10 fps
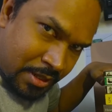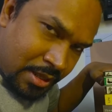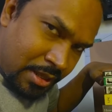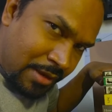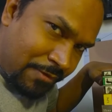
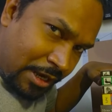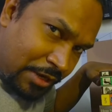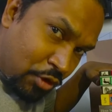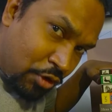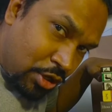In fact,
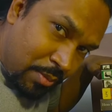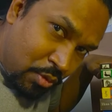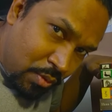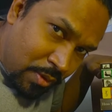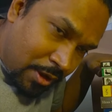if you want to
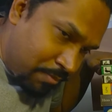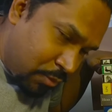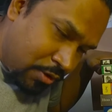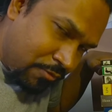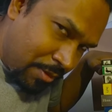remove a
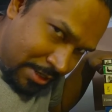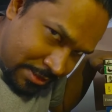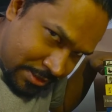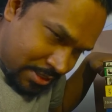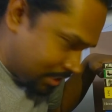book from a
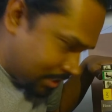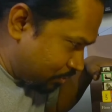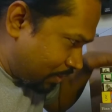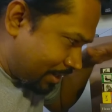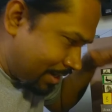list,
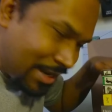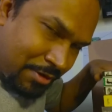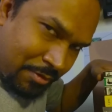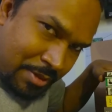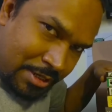remove an
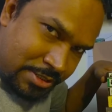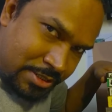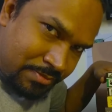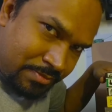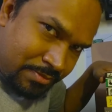element from a list,
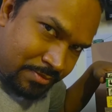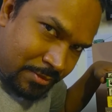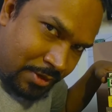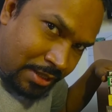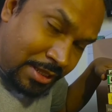
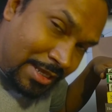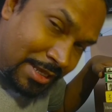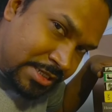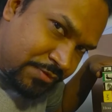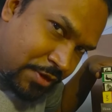right? The
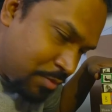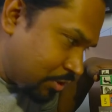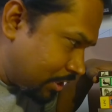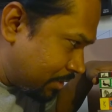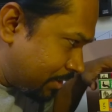easiest way to remove
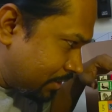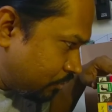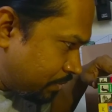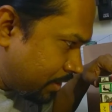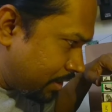an element
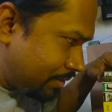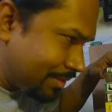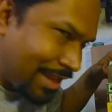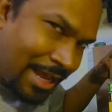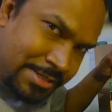would be
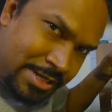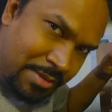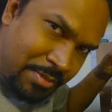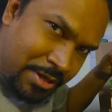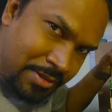the last
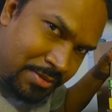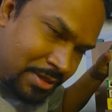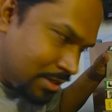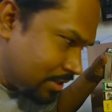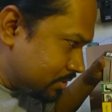element.
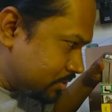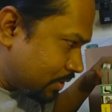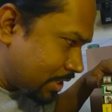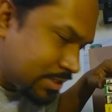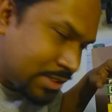So
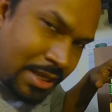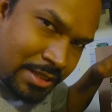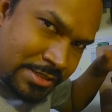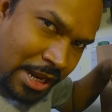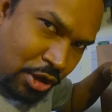just like in
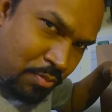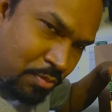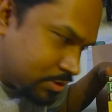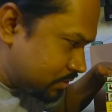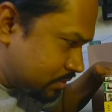the stack of
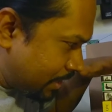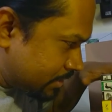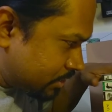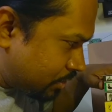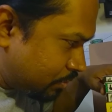books, it's very
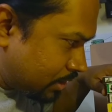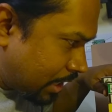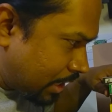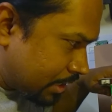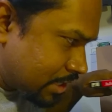easy to remove the
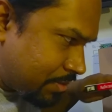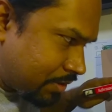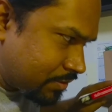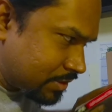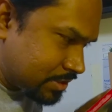last element
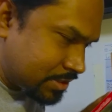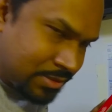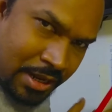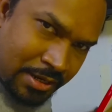of this, right?